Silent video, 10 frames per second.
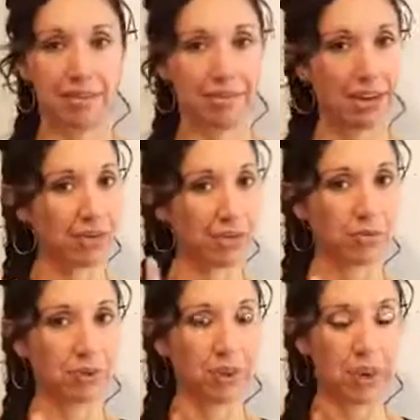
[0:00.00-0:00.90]
It's not just
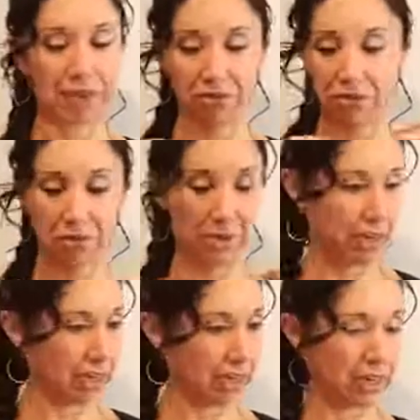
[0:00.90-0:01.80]
one reaction from here
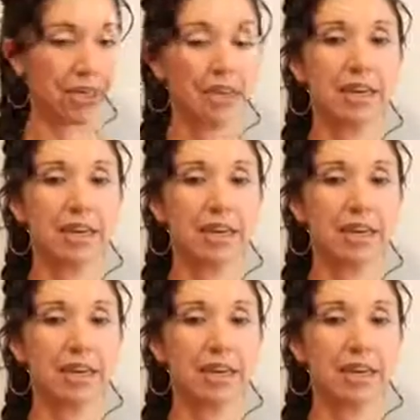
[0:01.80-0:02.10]
to here.